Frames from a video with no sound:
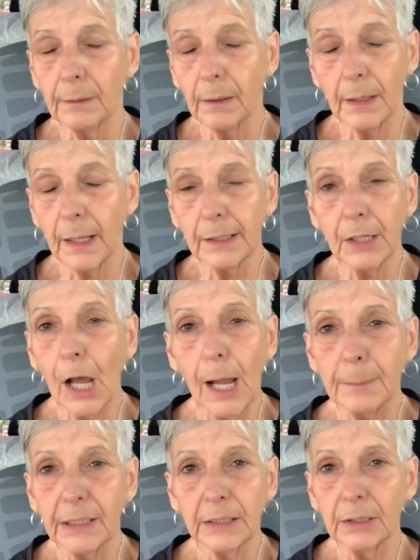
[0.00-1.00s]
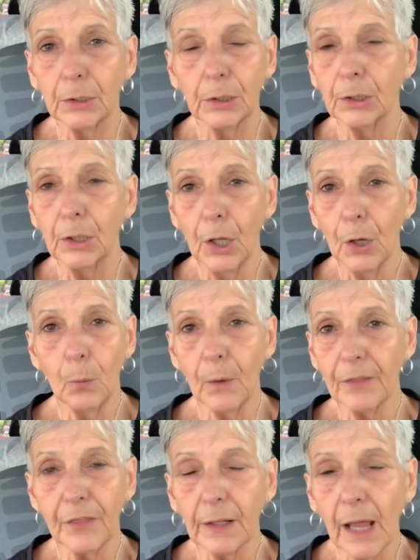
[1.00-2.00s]
economical
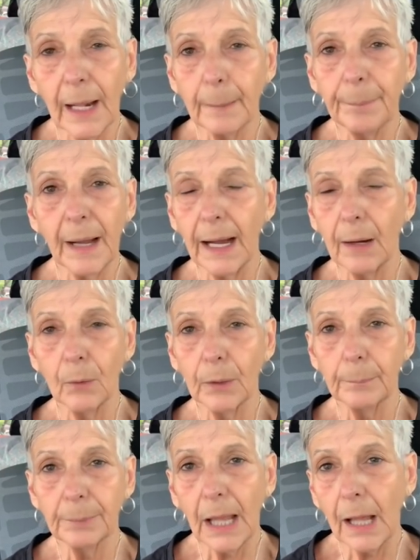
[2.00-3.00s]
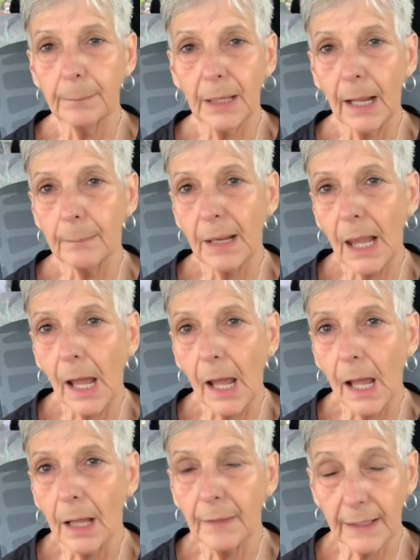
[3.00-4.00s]
with a lot of power, blah blah
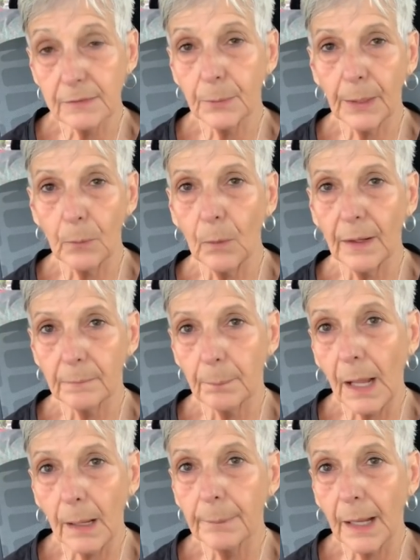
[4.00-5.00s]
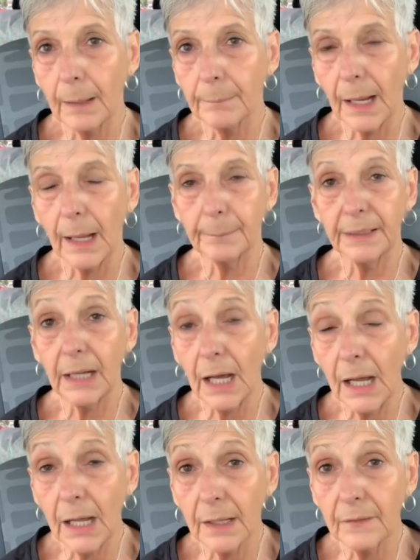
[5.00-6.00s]
blah. That's what it was, blah blah blah.
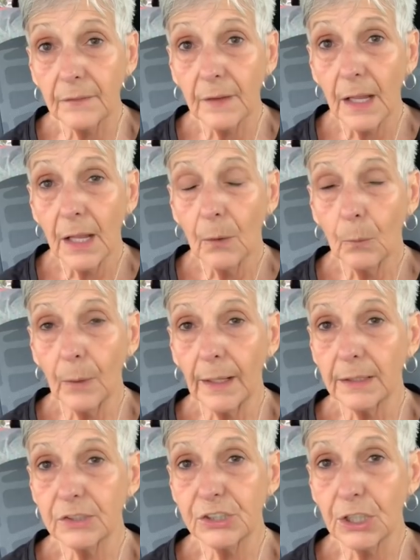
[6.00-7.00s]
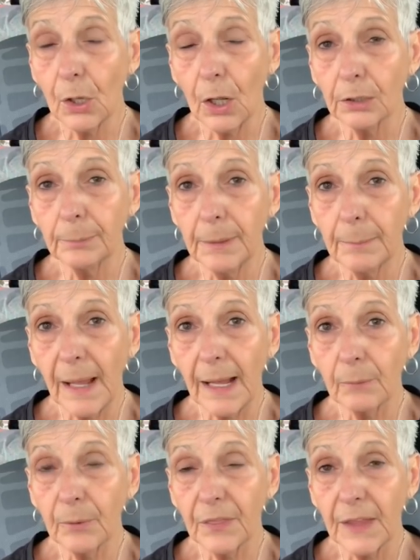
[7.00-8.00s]
Because when she called me
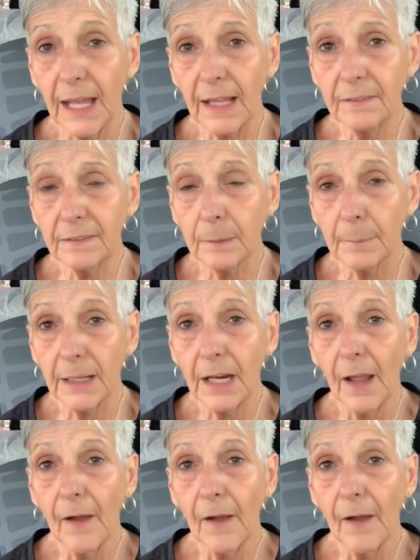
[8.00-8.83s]
back with the estimate,